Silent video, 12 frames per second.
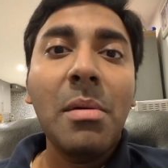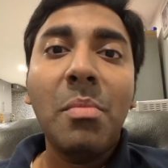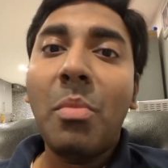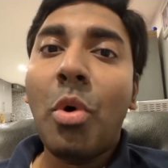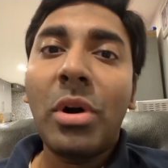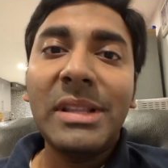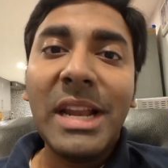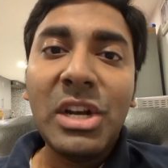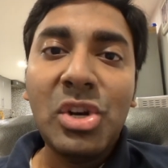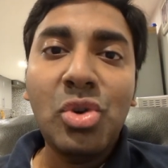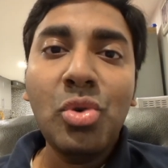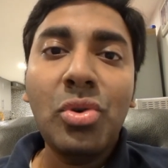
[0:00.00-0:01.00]
more
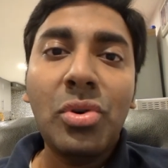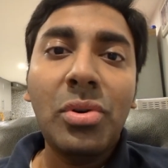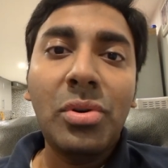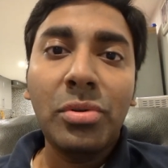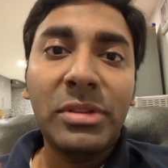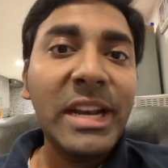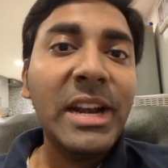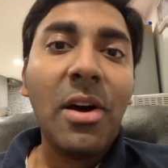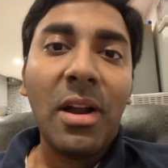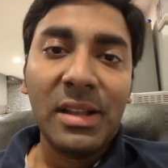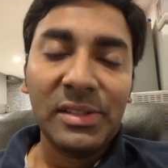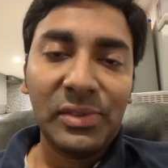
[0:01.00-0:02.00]
than $2 to
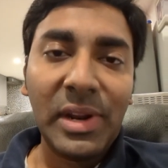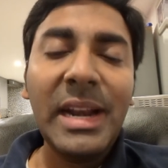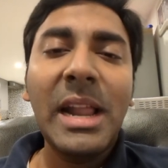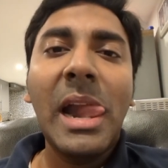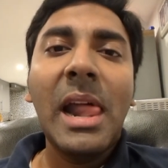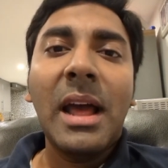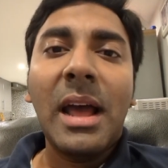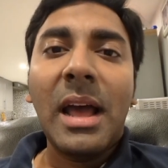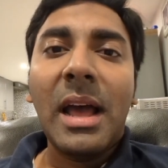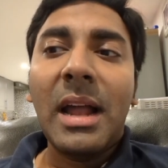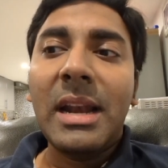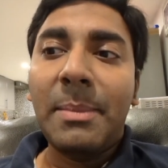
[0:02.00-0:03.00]
$3, right?